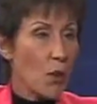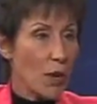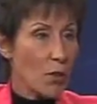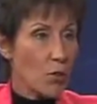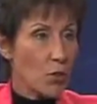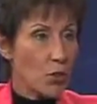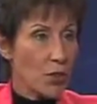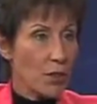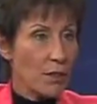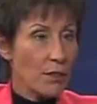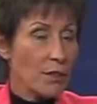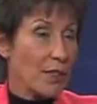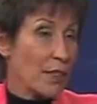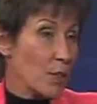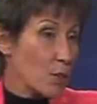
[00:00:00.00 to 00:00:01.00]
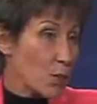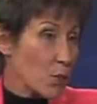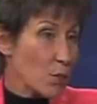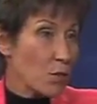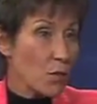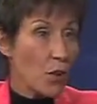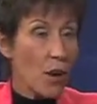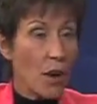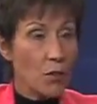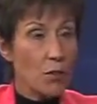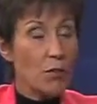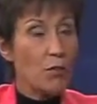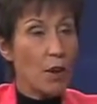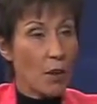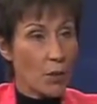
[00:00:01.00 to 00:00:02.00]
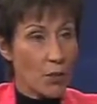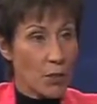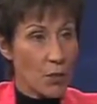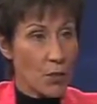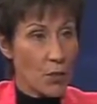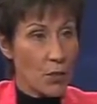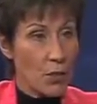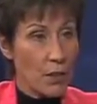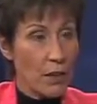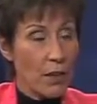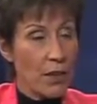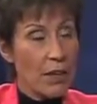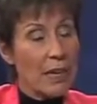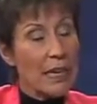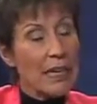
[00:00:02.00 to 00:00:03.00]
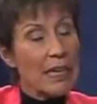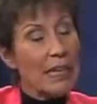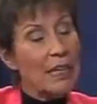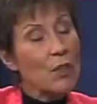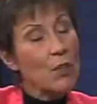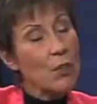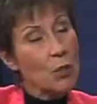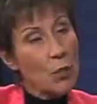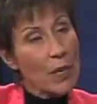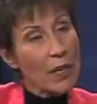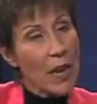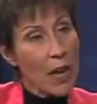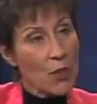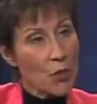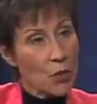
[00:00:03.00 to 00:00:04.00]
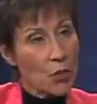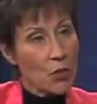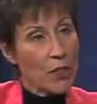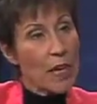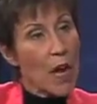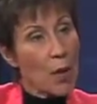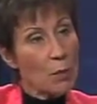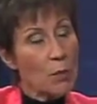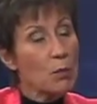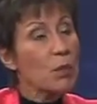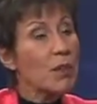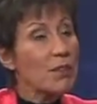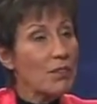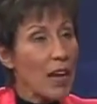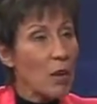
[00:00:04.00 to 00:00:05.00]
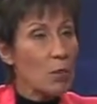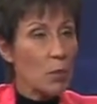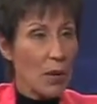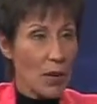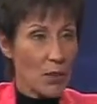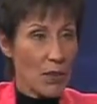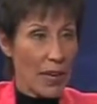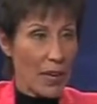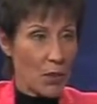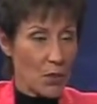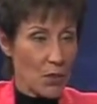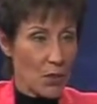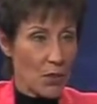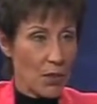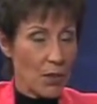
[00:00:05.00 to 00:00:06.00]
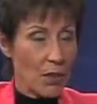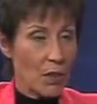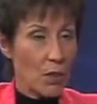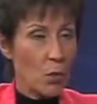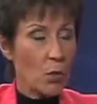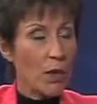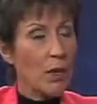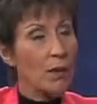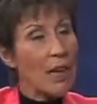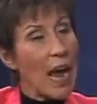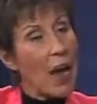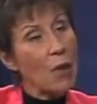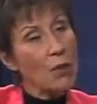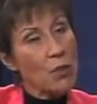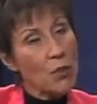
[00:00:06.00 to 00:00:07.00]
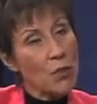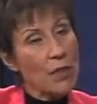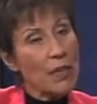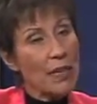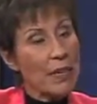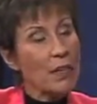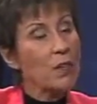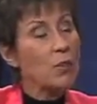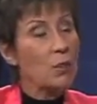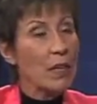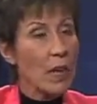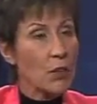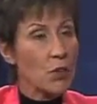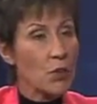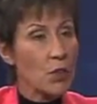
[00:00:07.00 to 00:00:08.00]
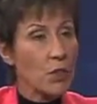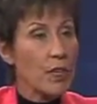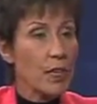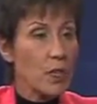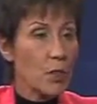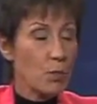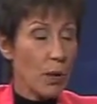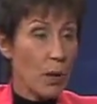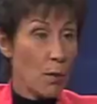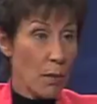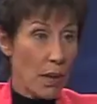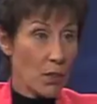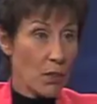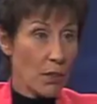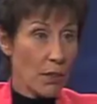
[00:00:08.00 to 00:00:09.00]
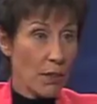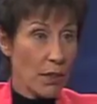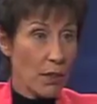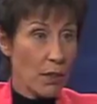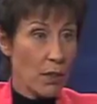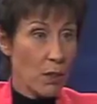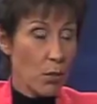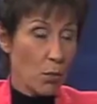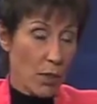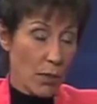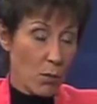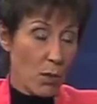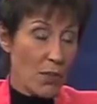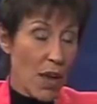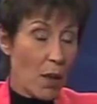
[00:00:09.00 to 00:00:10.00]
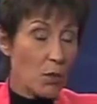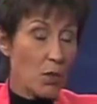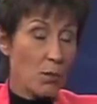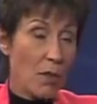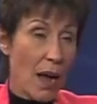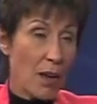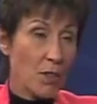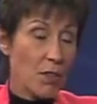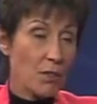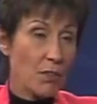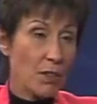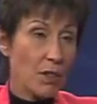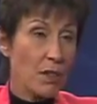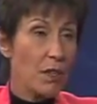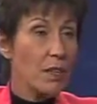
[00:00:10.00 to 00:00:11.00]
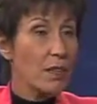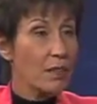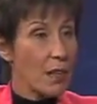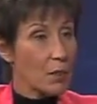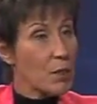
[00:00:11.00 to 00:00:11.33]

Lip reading: estrogen is the 400 functions. E3 estrogen helps prevent breast cancer. We are now using E3 estrogen experimentally with and without tamoxifen. That's